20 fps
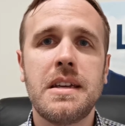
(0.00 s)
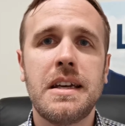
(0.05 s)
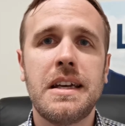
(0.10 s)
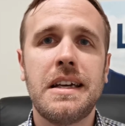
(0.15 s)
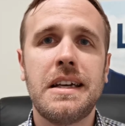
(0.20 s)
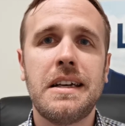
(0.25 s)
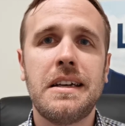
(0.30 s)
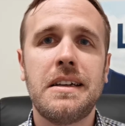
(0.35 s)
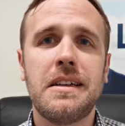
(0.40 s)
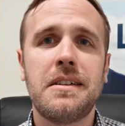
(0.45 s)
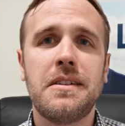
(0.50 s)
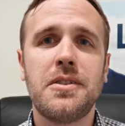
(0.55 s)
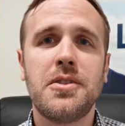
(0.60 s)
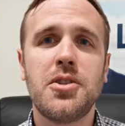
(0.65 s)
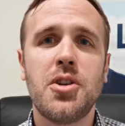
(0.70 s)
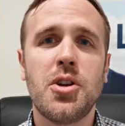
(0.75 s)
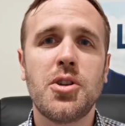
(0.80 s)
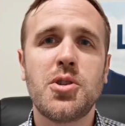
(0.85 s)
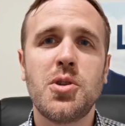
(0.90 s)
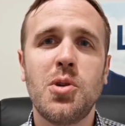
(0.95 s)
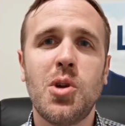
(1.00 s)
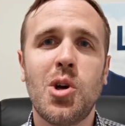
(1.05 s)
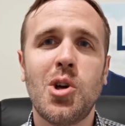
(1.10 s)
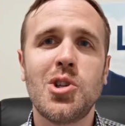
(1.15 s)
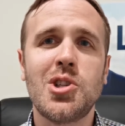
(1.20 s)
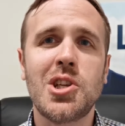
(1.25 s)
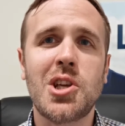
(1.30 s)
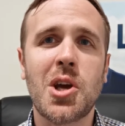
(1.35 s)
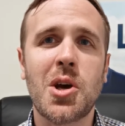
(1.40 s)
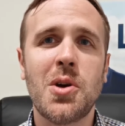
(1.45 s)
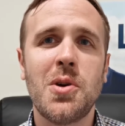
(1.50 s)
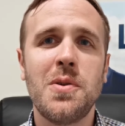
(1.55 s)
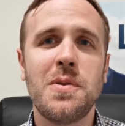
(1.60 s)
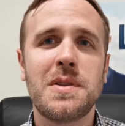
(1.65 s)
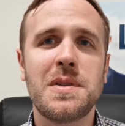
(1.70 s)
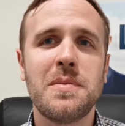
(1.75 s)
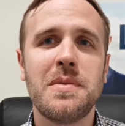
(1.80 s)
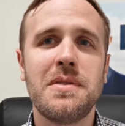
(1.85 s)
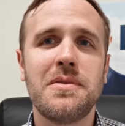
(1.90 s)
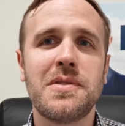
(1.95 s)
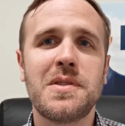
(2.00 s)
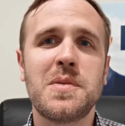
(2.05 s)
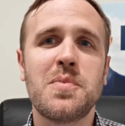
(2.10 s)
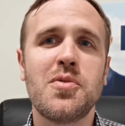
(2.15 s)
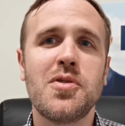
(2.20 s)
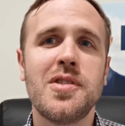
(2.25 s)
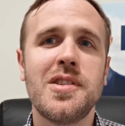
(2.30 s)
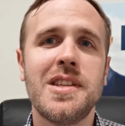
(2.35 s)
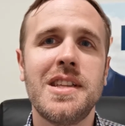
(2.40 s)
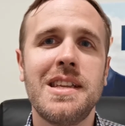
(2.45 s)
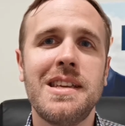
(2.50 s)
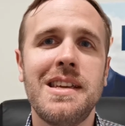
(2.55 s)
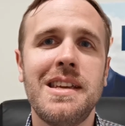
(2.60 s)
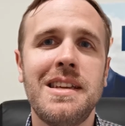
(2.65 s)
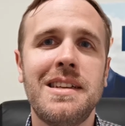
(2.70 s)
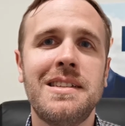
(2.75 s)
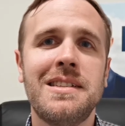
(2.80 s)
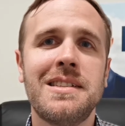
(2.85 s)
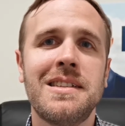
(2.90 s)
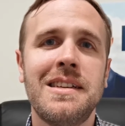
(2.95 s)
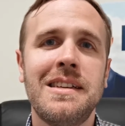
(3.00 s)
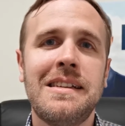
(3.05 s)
Not too long to go. It's a bit of a sprint to the end.